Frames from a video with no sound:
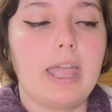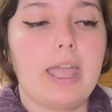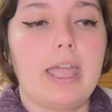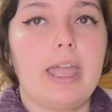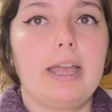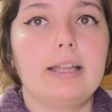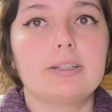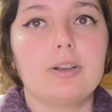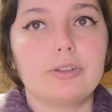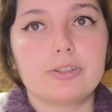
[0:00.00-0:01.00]

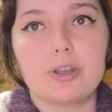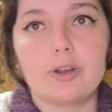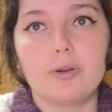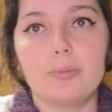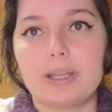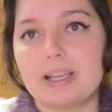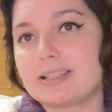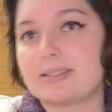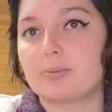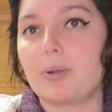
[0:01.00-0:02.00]
And also
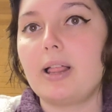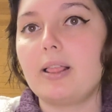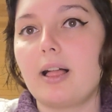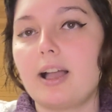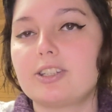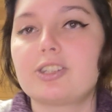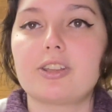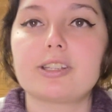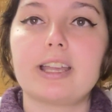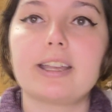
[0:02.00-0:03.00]
because, well, I just
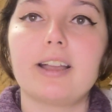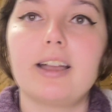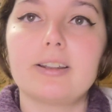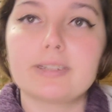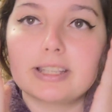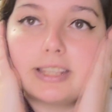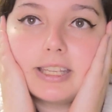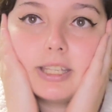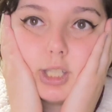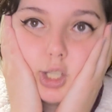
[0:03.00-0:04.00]
saw this Ayaka and I was like,
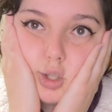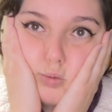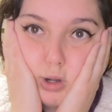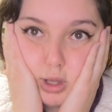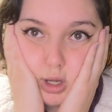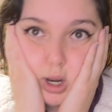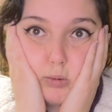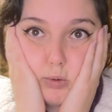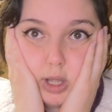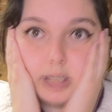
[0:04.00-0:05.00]
this is the one that I
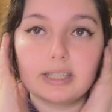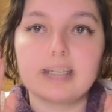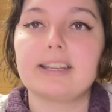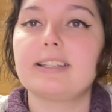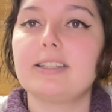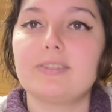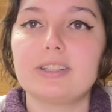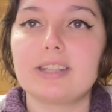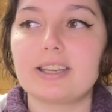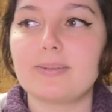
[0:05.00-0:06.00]
want. And I didn't
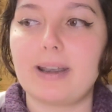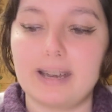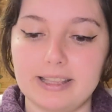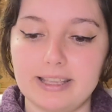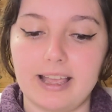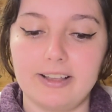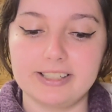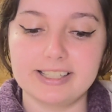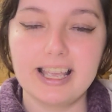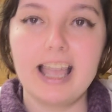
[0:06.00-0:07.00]
even think about anything
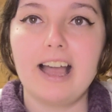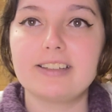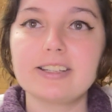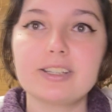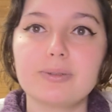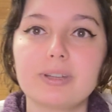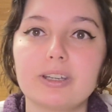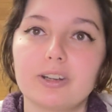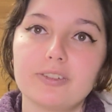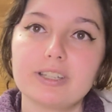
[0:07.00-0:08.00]
else. I was actually really
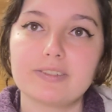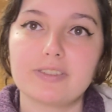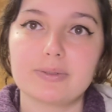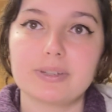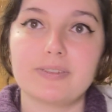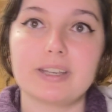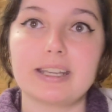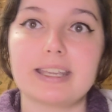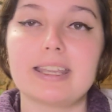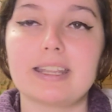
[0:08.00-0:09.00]
nervous if this was even
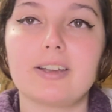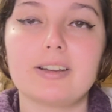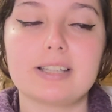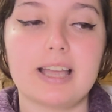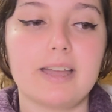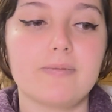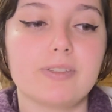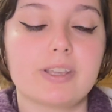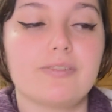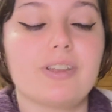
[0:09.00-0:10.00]
going to get here in time
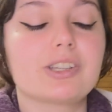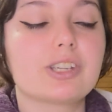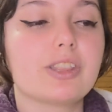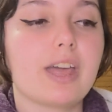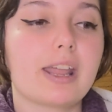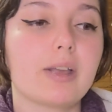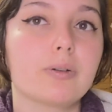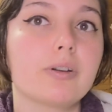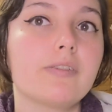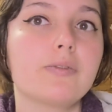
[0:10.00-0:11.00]
for the convention that I
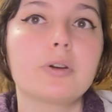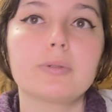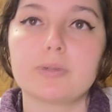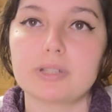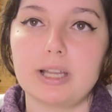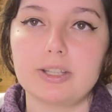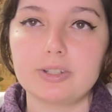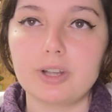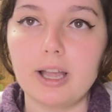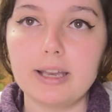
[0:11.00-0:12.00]
ordered it for, which was
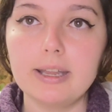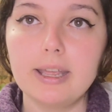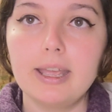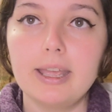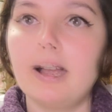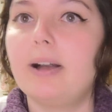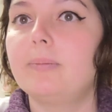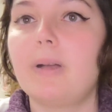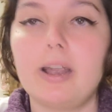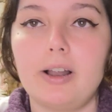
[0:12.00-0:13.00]
Katsucon.
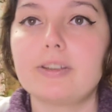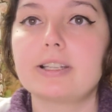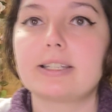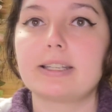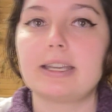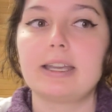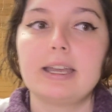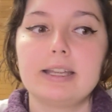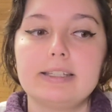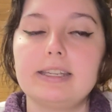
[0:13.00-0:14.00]
It obviously
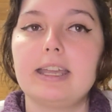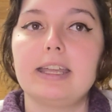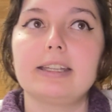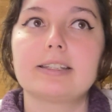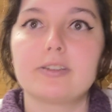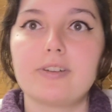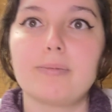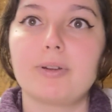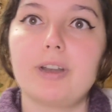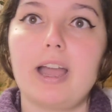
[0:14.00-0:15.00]
did. It's
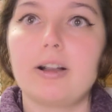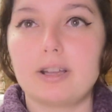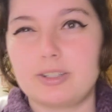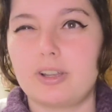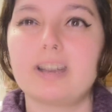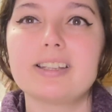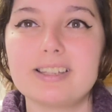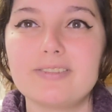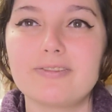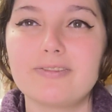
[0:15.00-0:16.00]
November now. Katsucon is
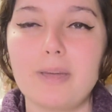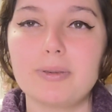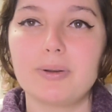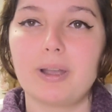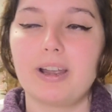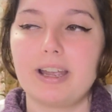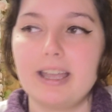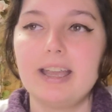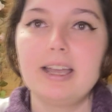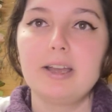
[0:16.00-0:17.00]
in February.